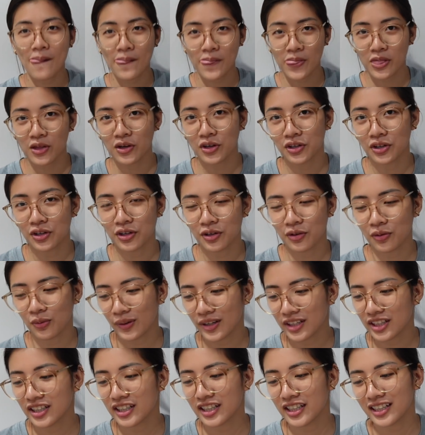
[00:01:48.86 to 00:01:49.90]
the
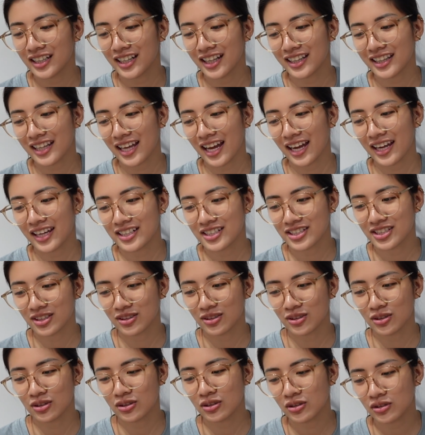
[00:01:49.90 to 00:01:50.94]
winner that I
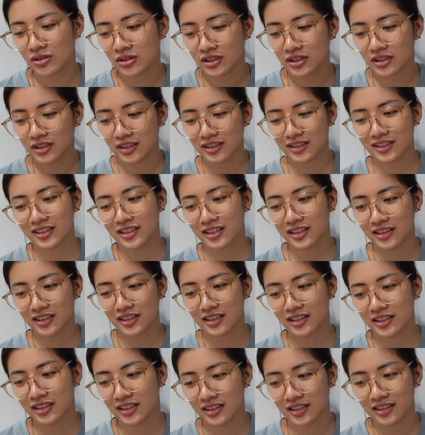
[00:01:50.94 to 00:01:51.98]
chose, da, da, da,
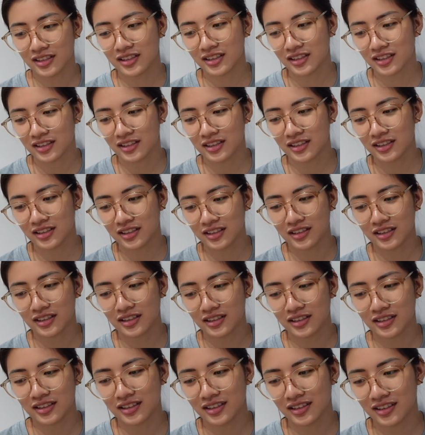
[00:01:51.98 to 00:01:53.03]
da, da, da, da, da, da,
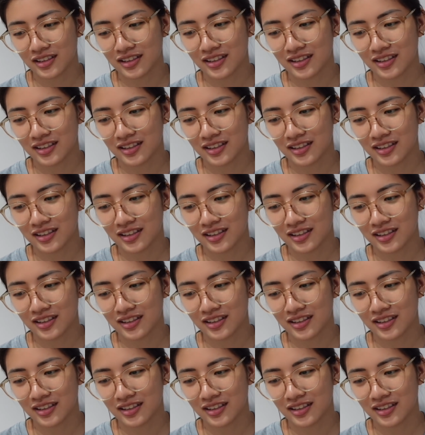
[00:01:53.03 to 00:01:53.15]
da.